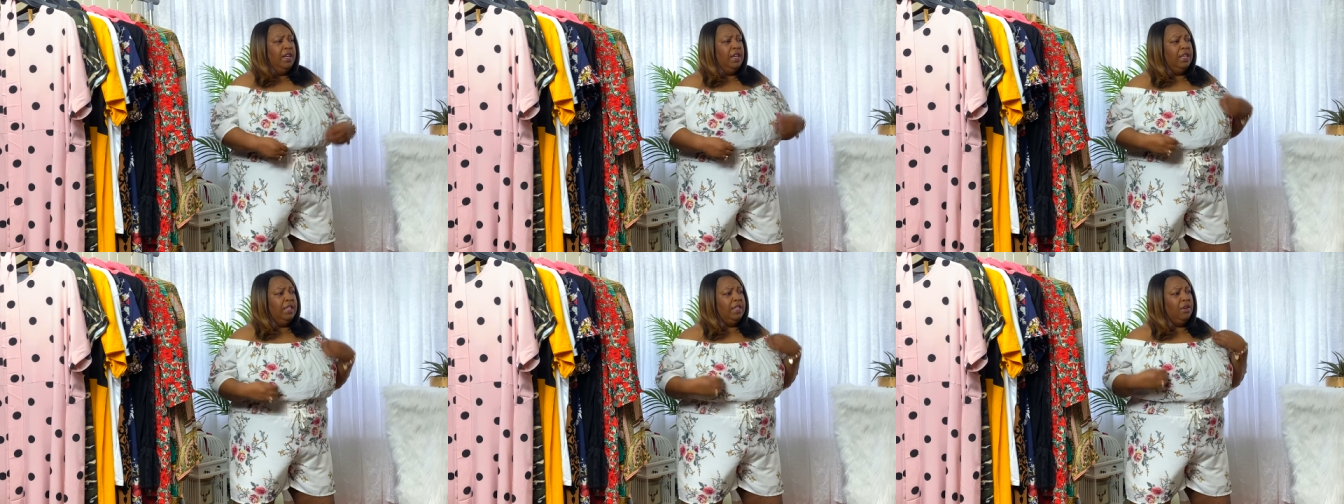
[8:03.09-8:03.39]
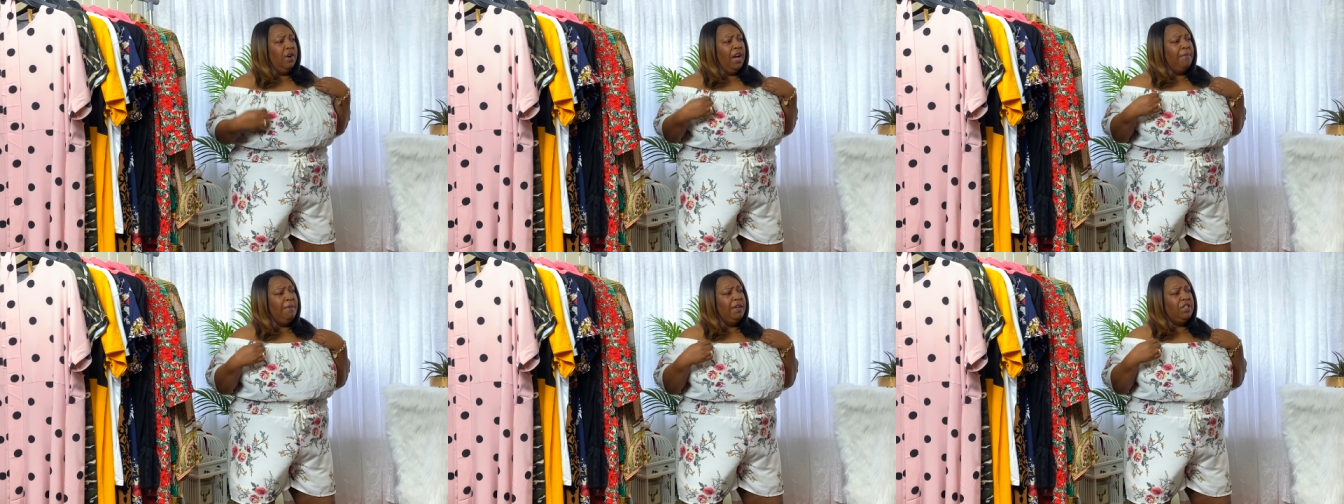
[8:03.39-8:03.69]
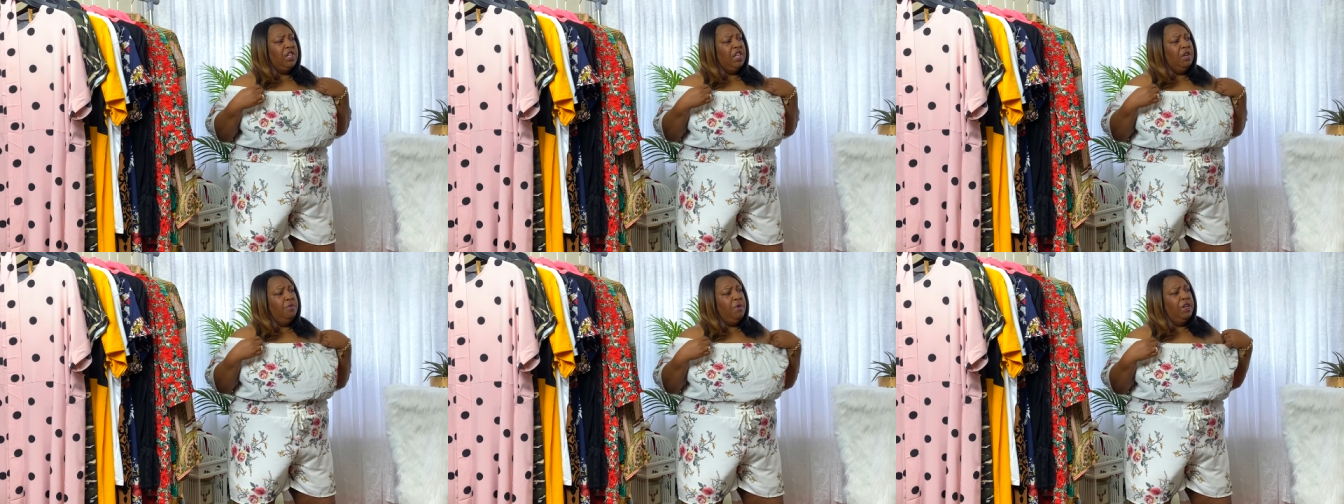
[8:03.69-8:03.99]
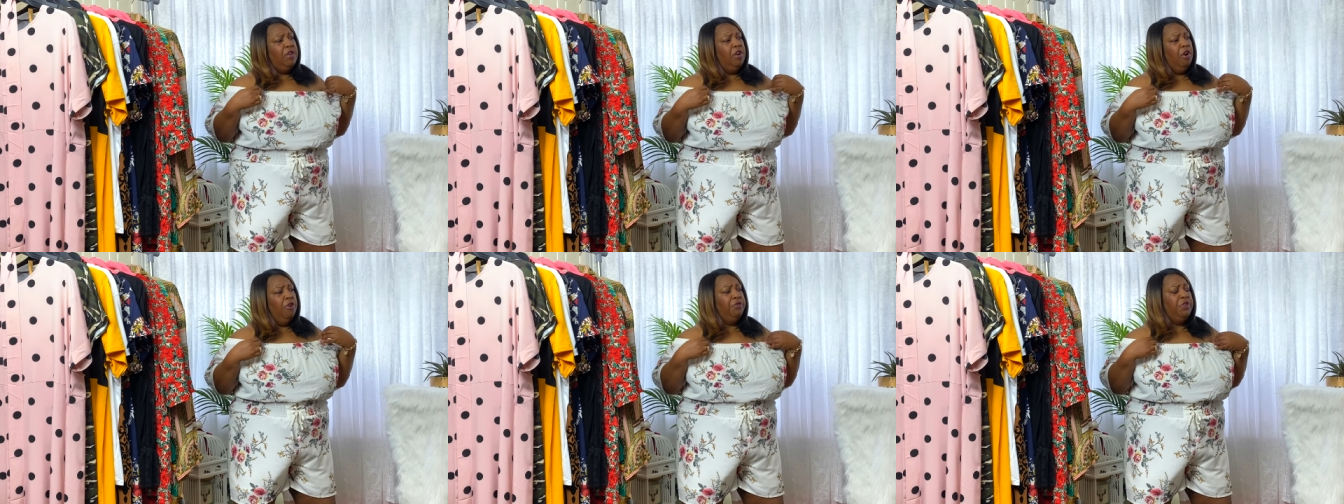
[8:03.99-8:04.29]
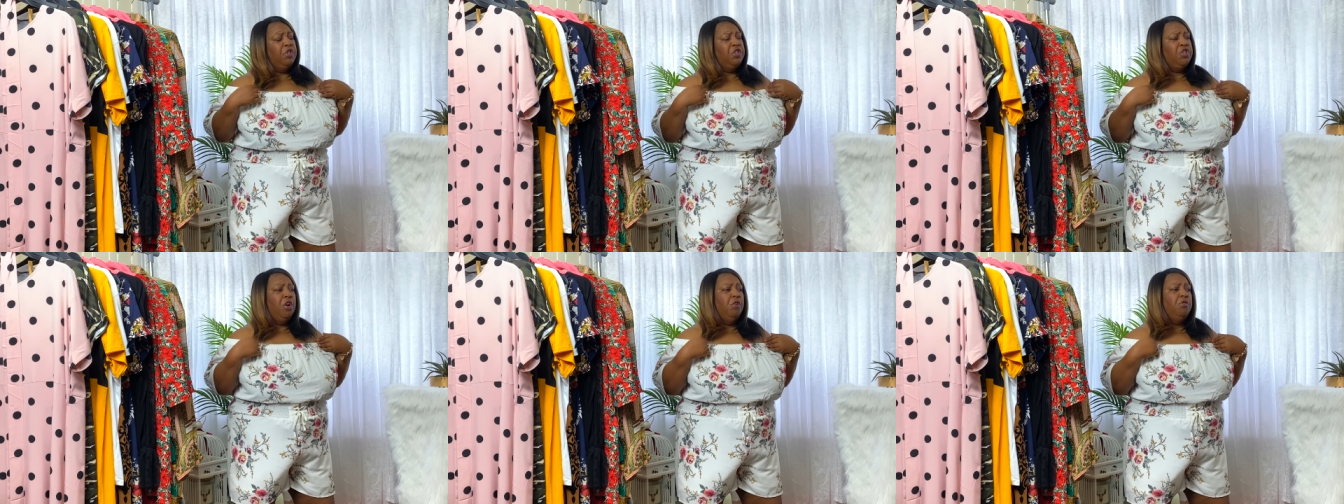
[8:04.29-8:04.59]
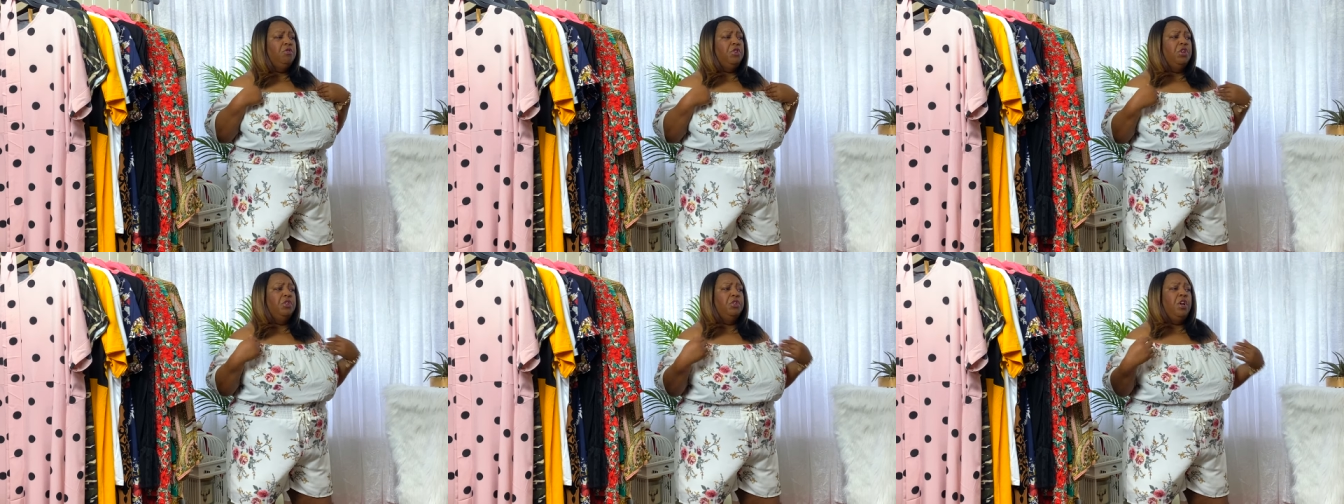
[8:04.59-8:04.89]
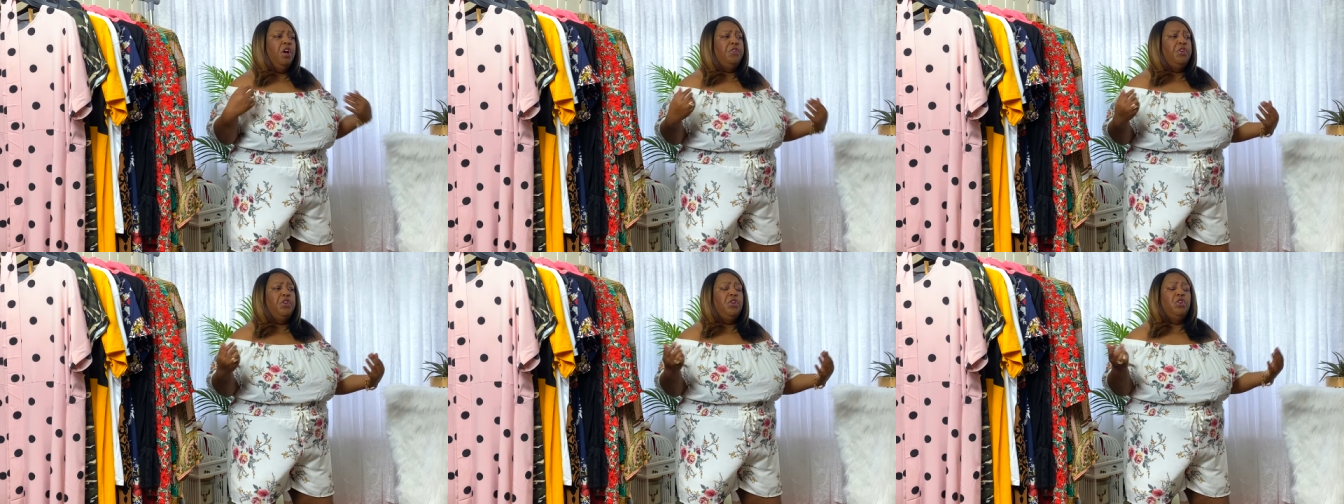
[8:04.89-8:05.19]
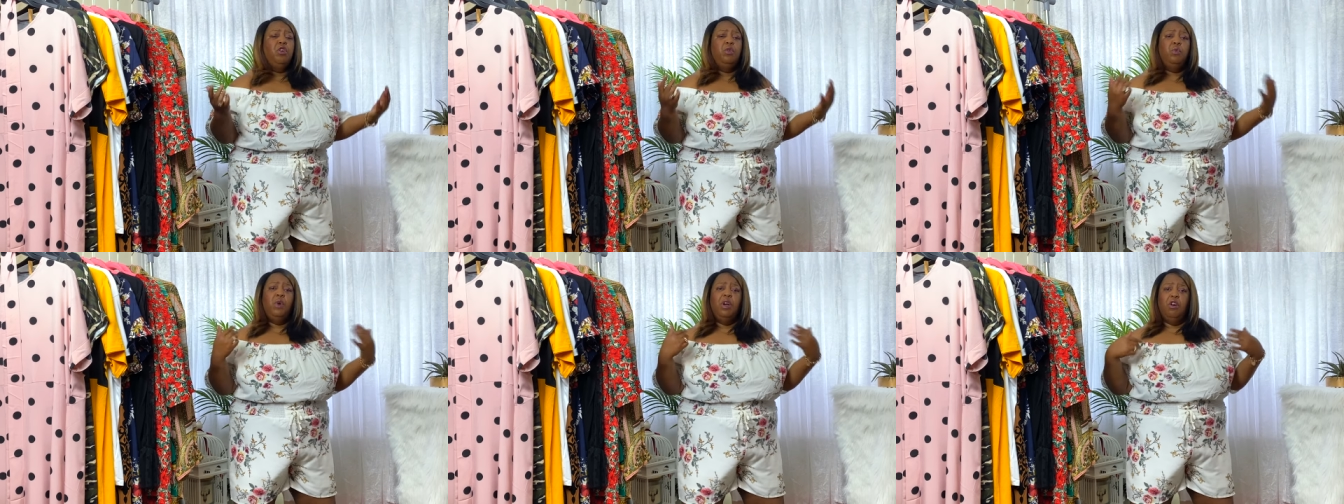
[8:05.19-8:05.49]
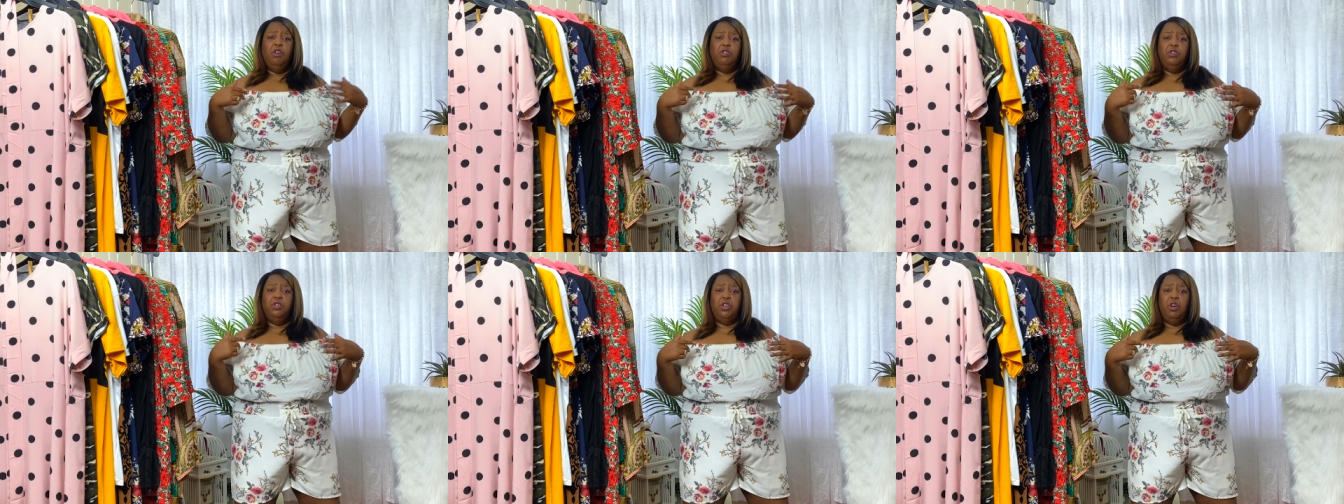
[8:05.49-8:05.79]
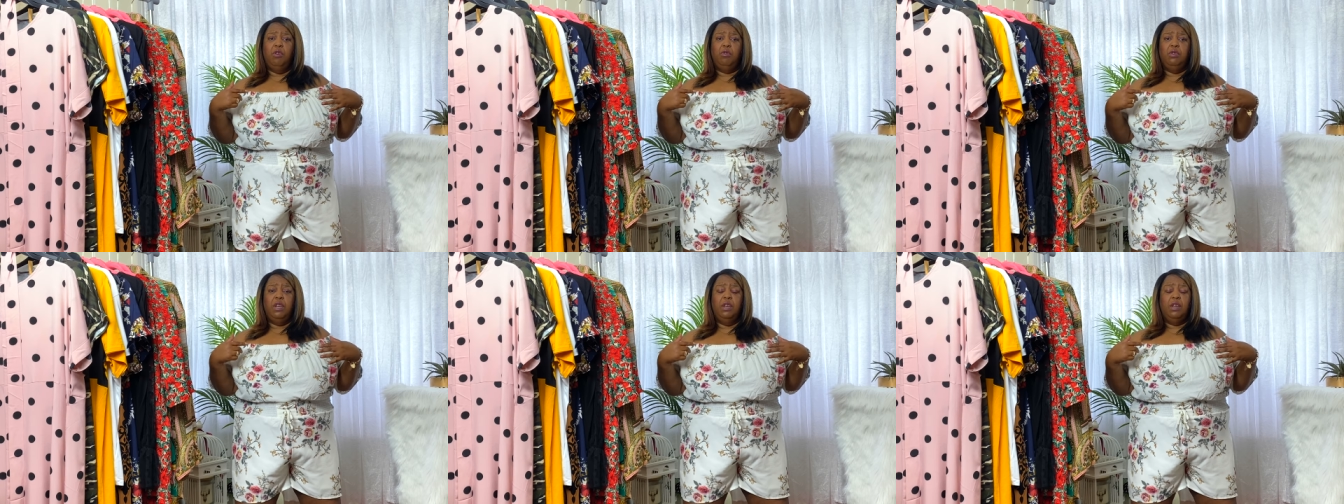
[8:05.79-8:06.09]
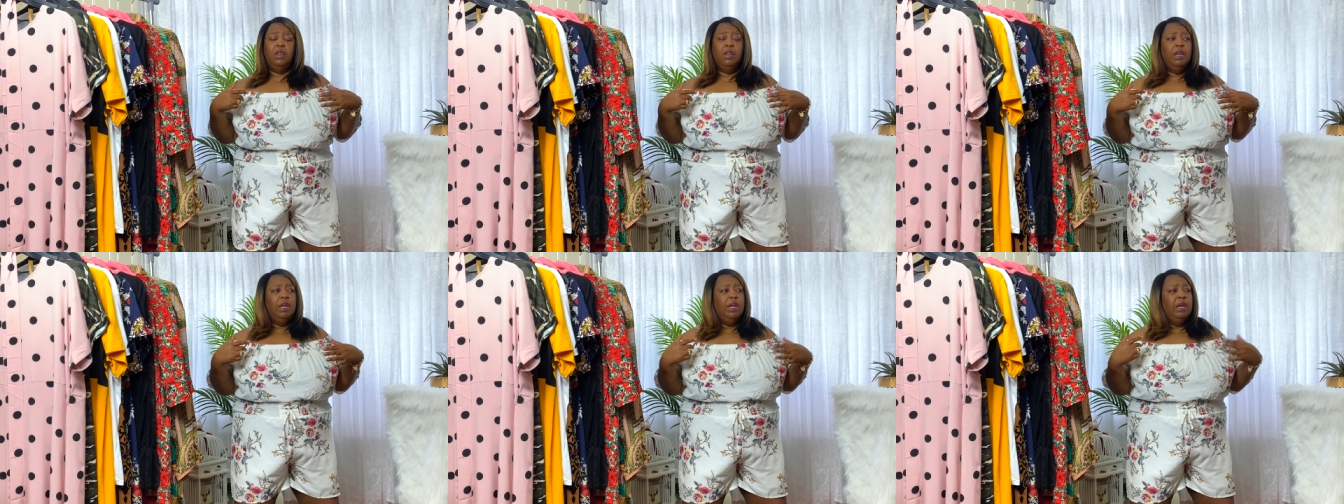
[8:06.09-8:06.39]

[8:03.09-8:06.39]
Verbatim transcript: So I'm actually wearing it off the shoulder, although you could wear it on the shoulder,